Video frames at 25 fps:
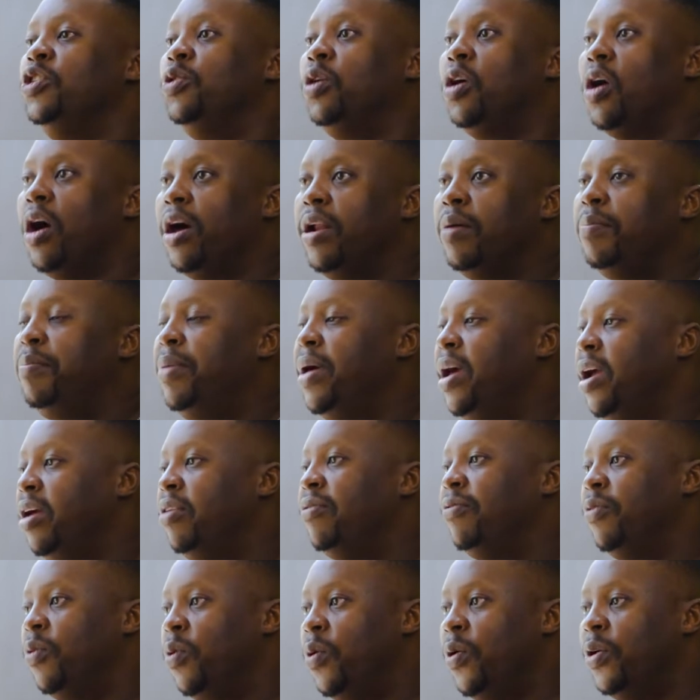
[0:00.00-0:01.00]
you gotta
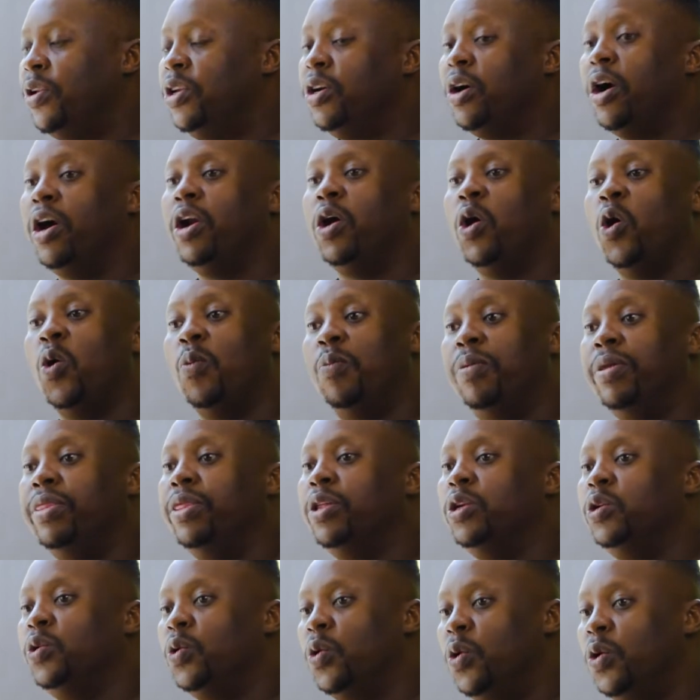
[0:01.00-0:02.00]
pay it forward. You gotta
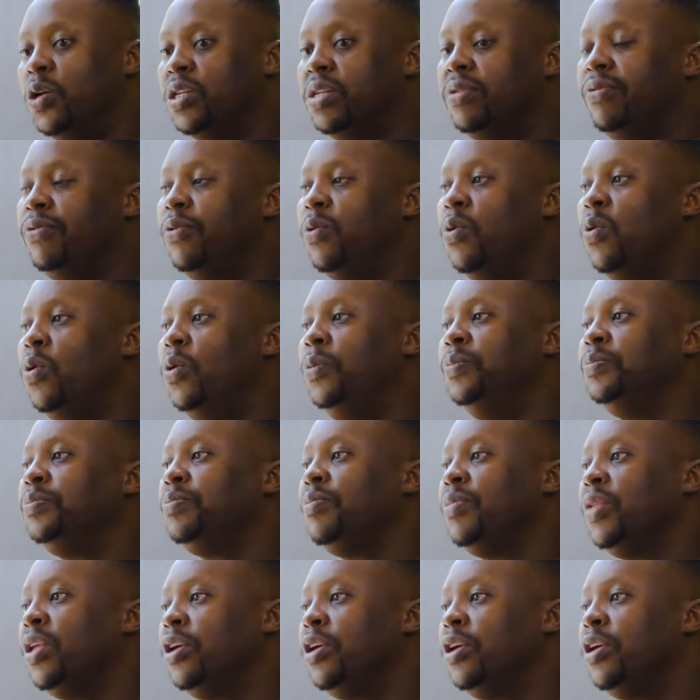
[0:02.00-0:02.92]
open the doors for,